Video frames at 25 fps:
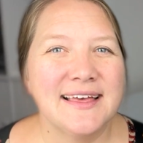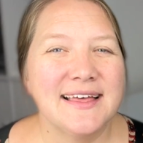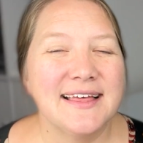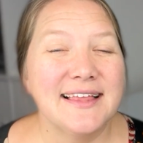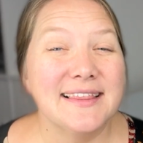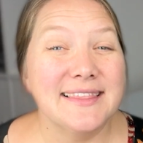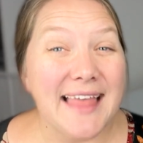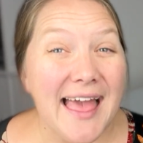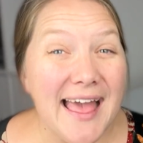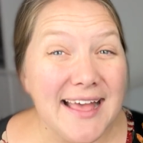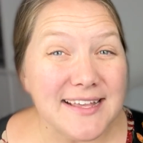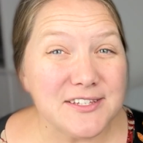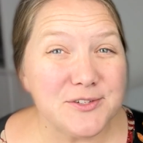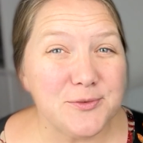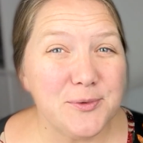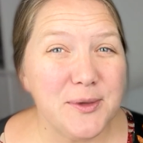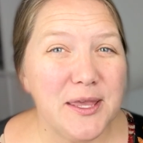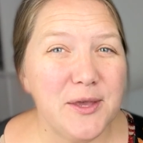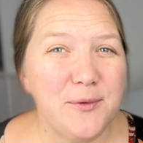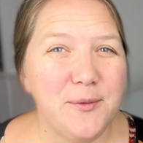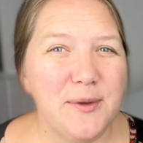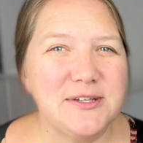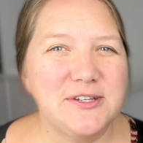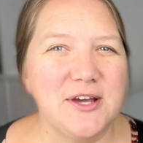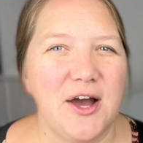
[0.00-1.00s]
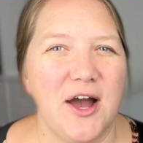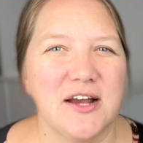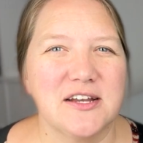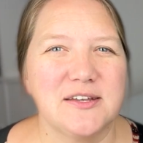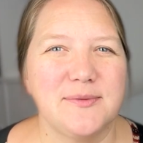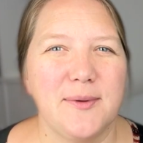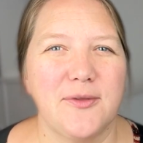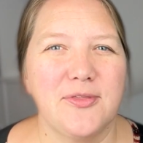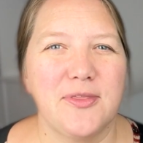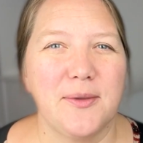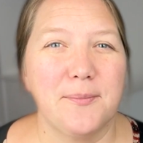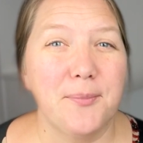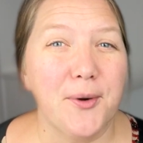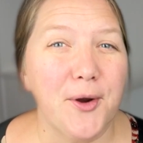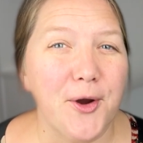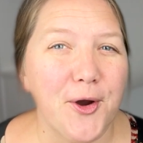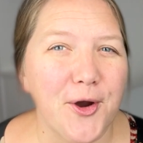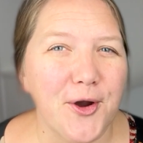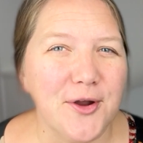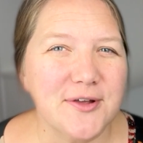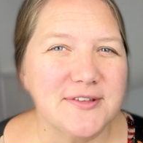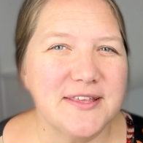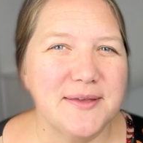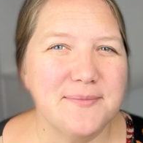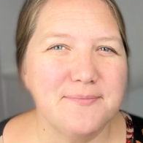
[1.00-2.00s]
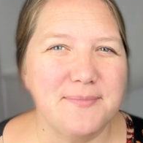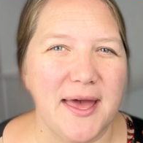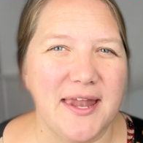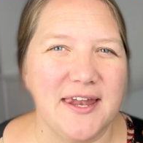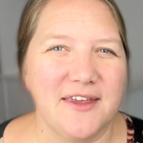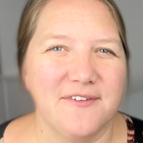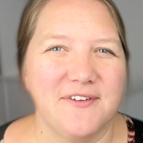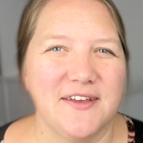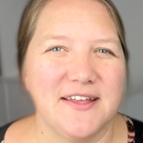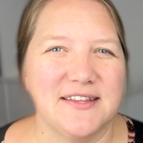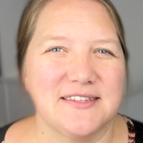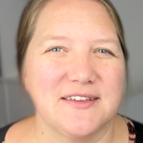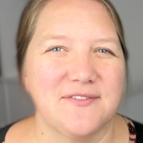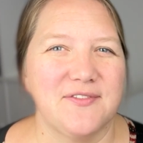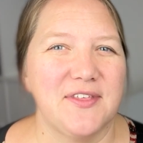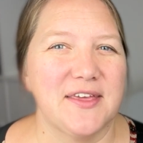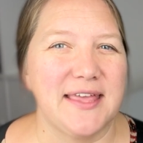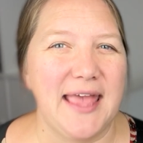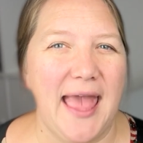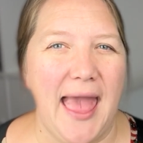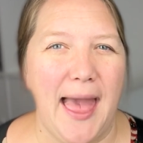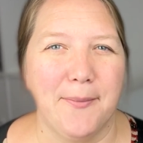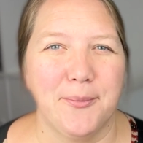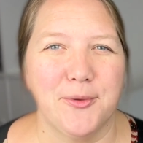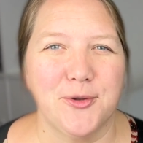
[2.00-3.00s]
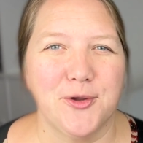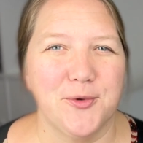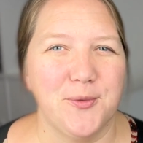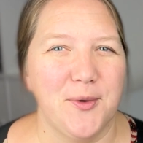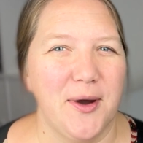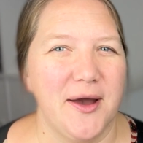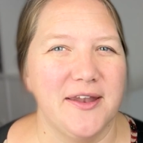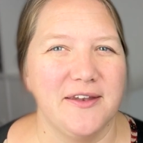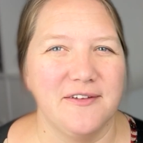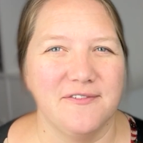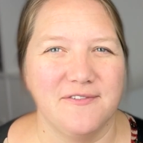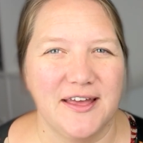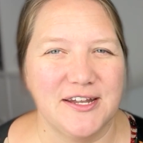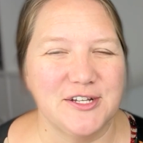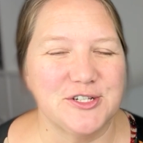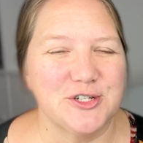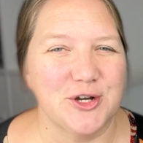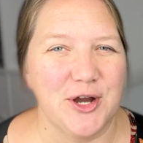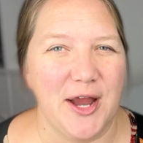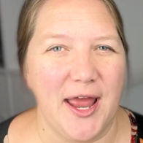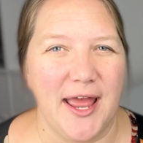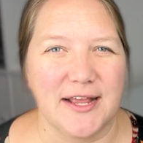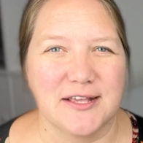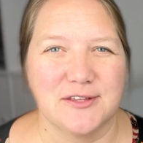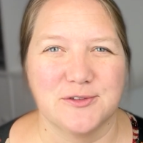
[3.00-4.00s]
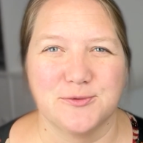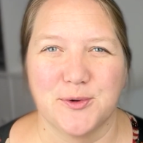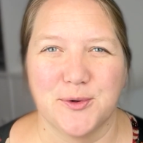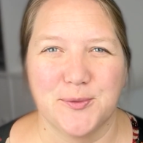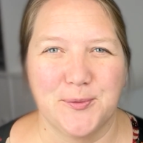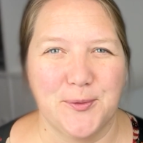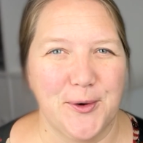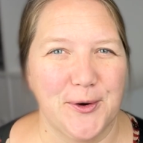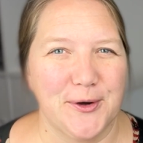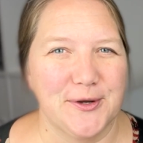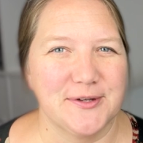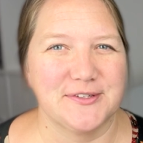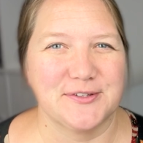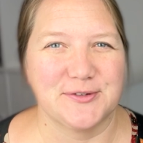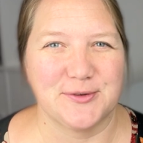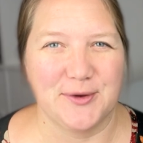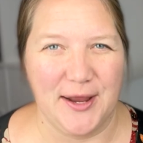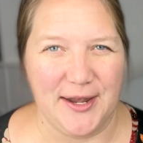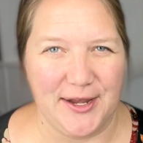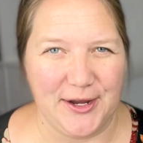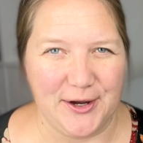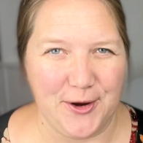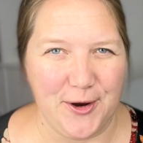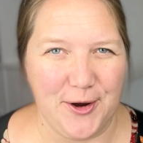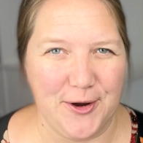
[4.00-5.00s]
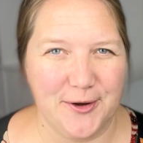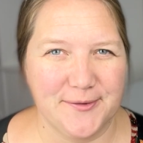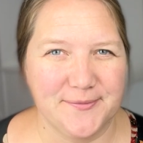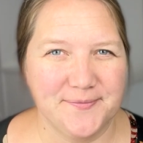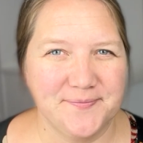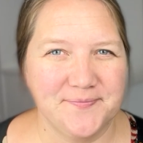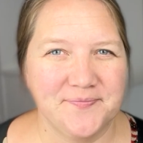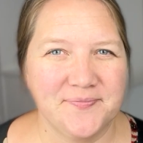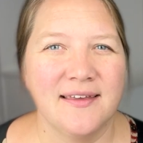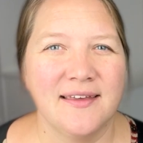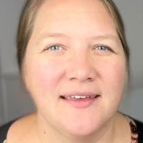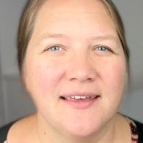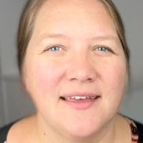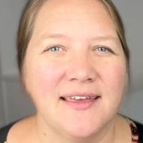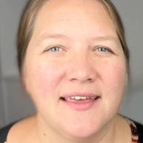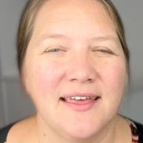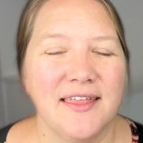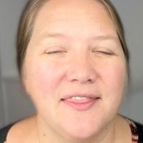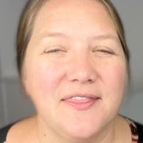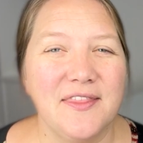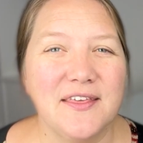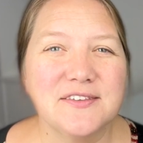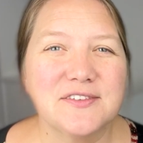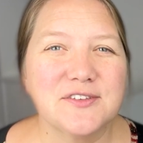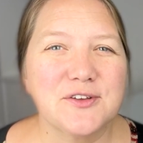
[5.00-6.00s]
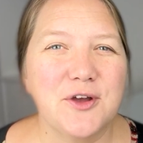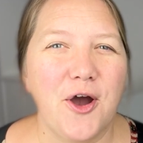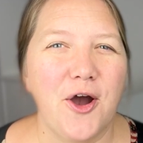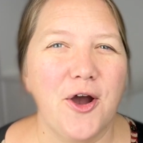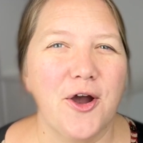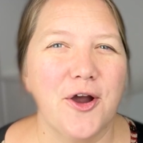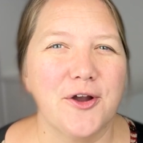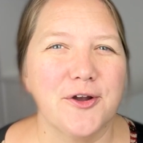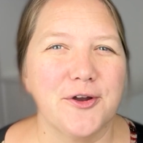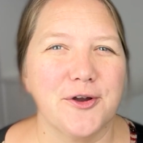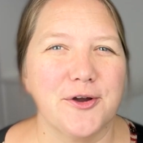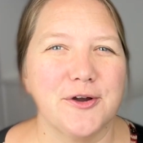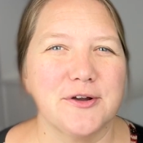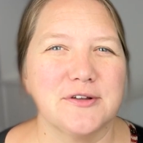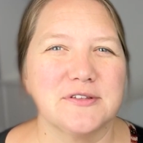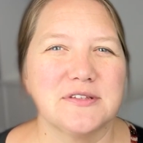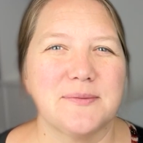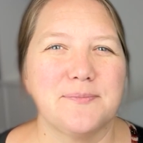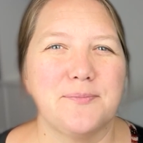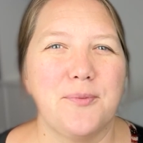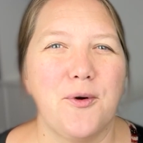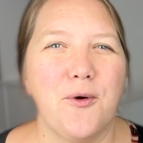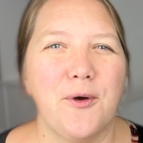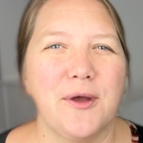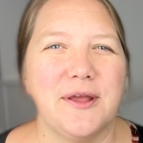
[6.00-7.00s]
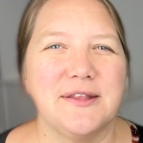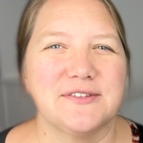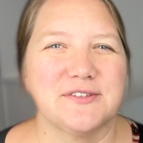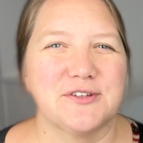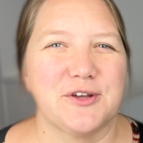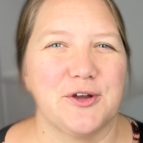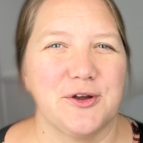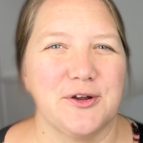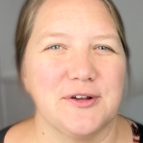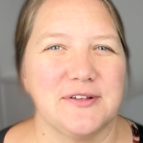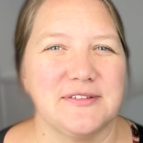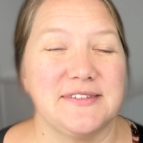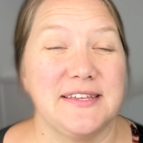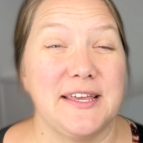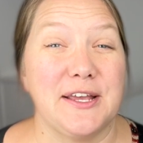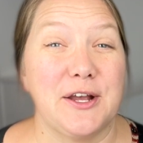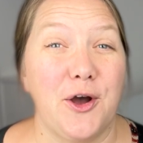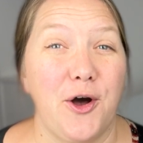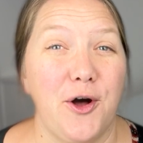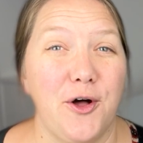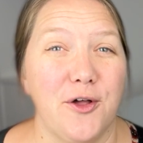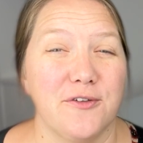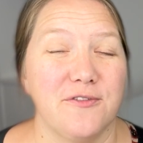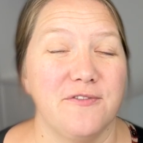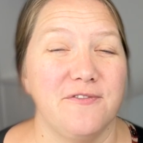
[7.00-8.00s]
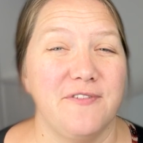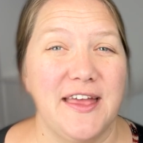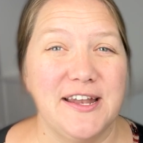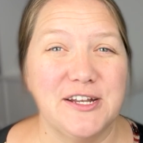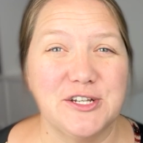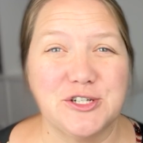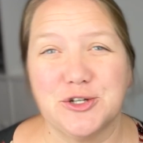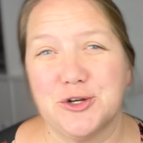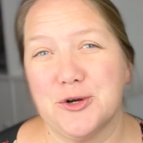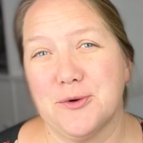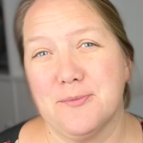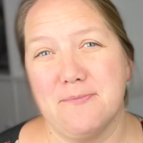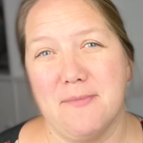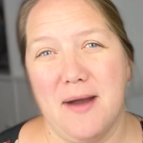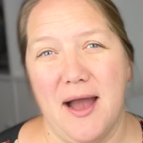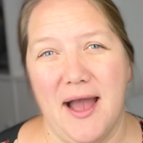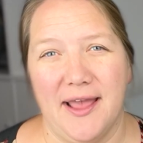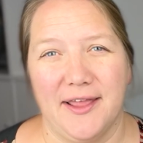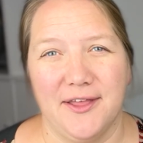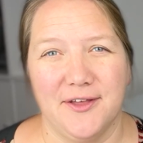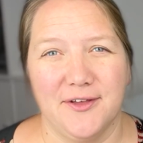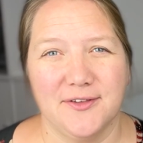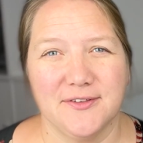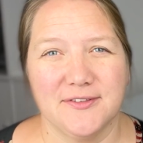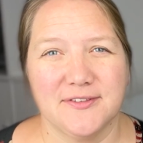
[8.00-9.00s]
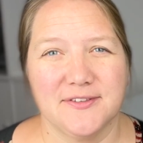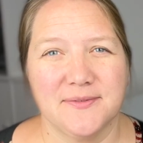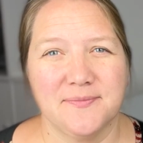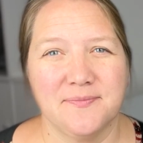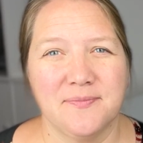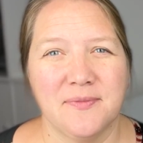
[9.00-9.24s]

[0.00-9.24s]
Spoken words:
Last week, we talked about the perks and benefits of the Capital One Venture X Rewards credit card. This card earns a points currency called Venture Miles.